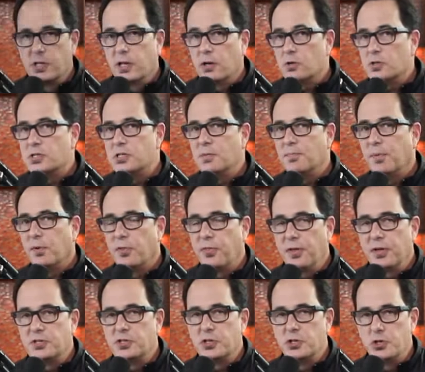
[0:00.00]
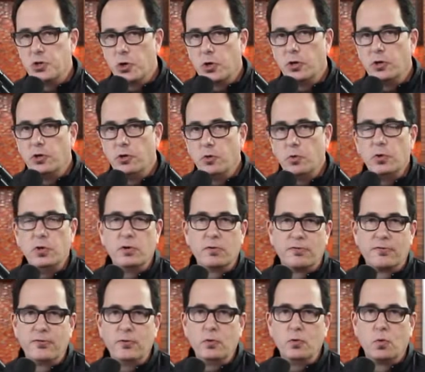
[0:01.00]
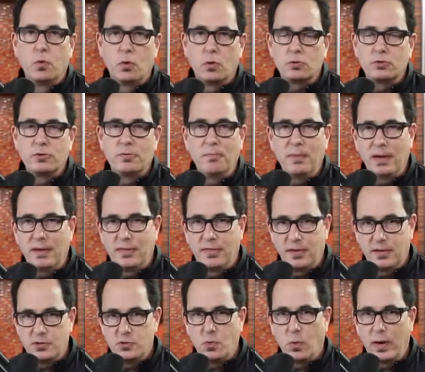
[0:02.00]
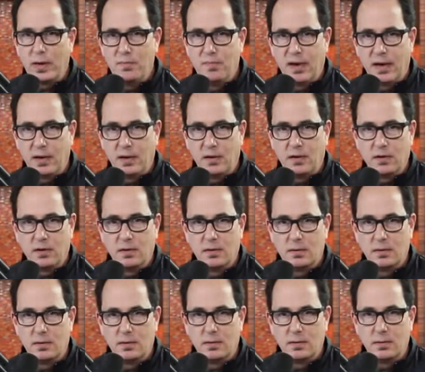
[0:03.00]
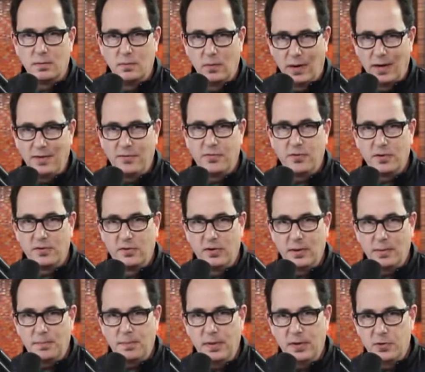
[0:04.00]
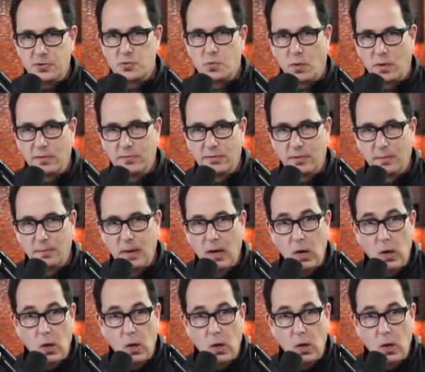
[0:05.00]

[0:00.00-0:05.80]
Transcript: little simple things that you can do in your food world to make things way better. Ready for a tip? Here's one of them.